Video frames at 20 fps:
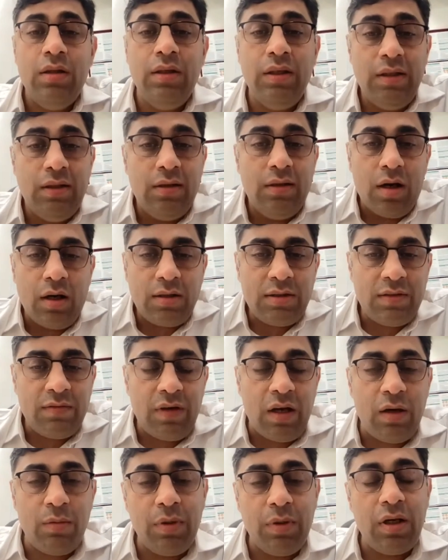the drugs
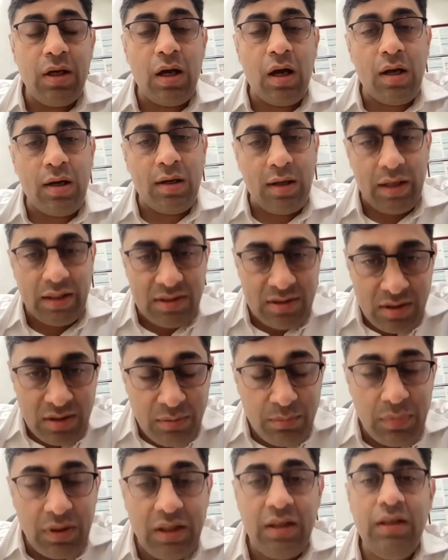available are
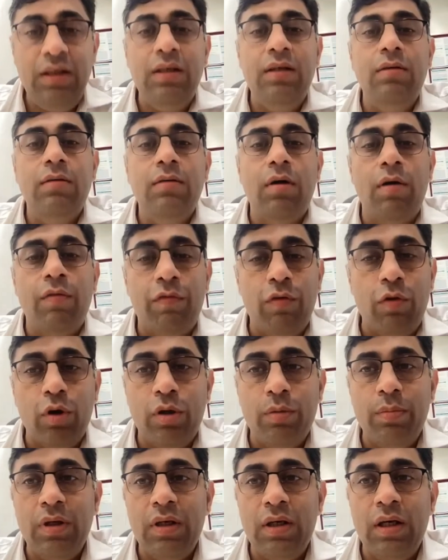extremely
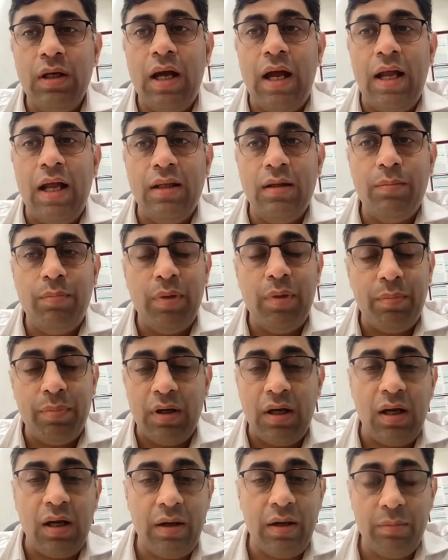affordable, and
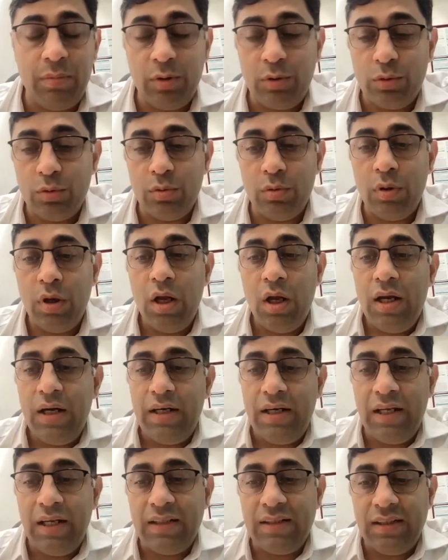people are able to
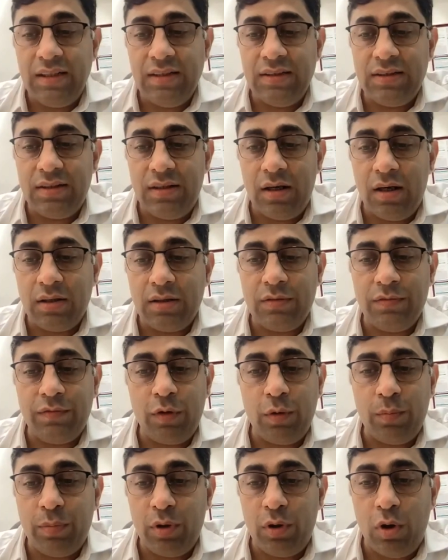take these drugs
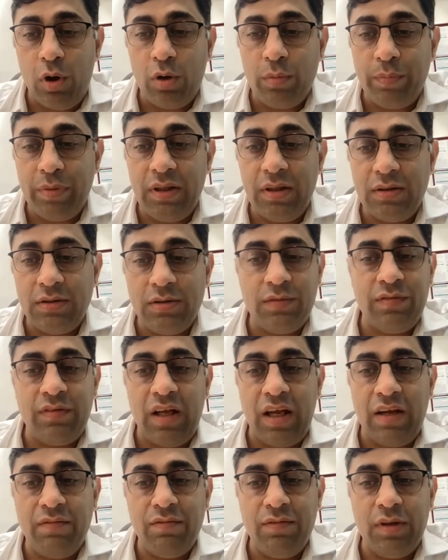for long periods
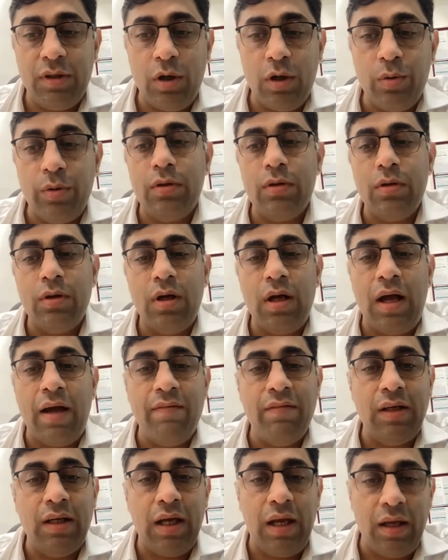of time without
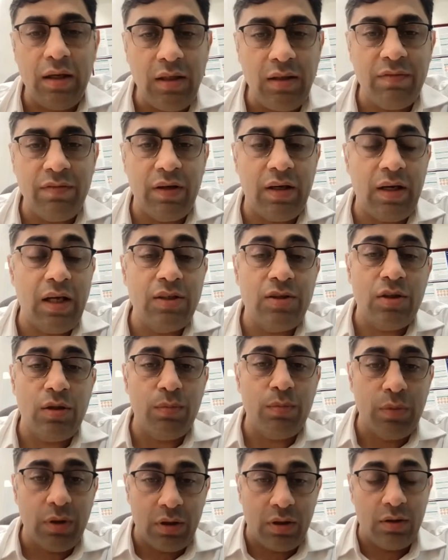having any
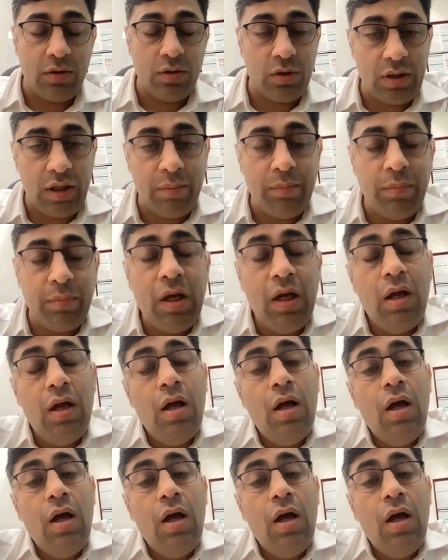financial burden on them.